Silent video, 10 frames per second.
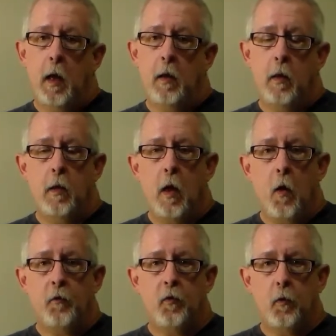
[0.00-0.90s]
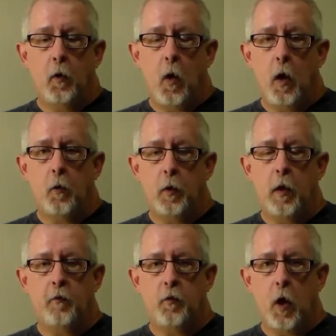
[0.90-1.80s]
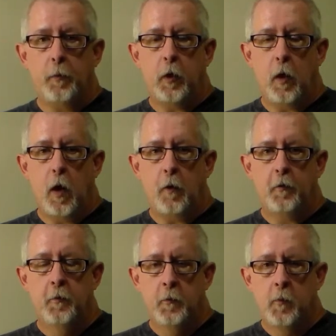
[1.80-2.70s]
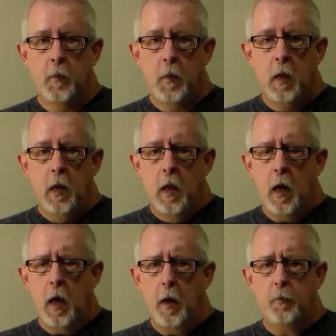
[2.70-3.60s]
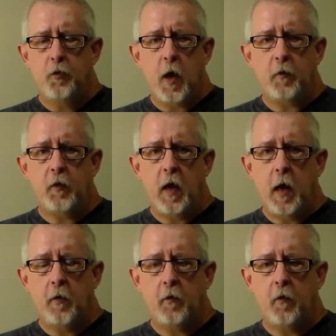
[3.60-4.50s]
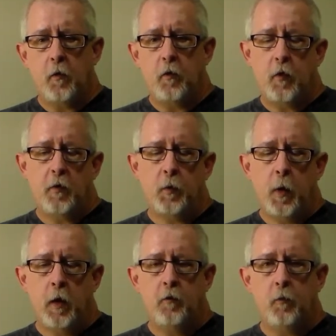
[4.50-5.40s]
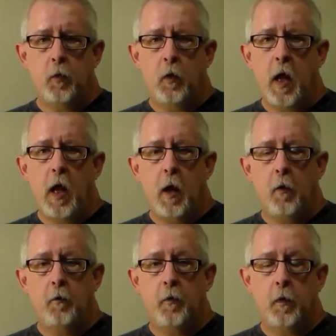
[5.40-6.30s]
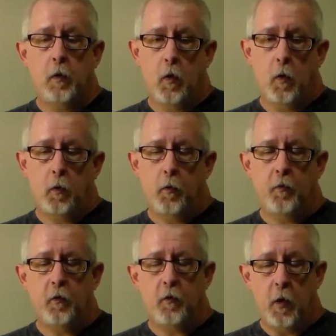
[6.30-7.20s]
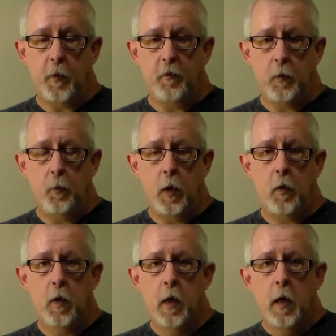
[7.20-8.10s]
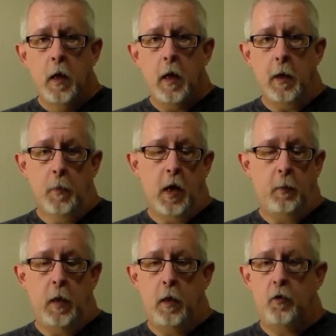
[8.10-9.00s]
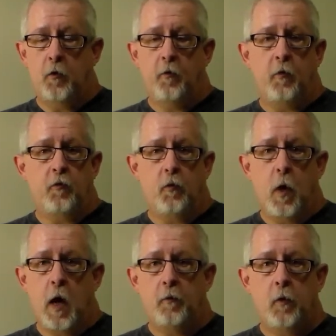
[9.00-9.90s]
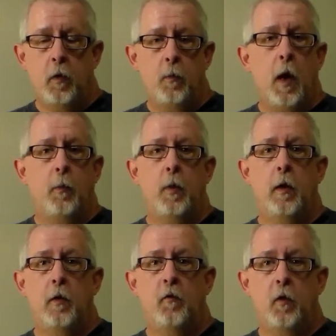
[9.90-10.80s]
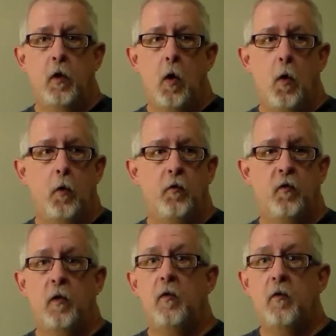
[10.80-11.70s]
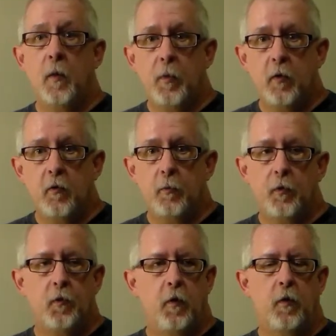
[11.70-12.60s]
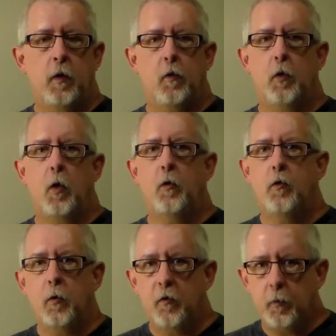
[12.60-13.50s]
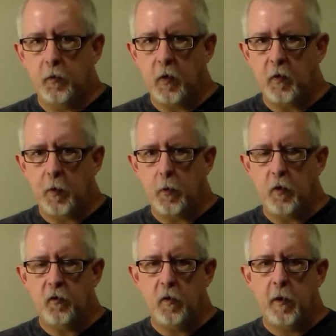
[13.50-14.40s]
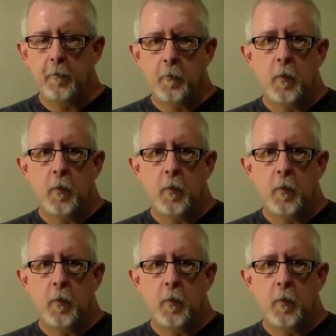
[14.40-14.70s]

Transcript: and then they also log when they've dropped it off. Travel tags or travel bugs will have goals. Some of them will. It might be just to travel, it might be to go see something specific or go to a specific person.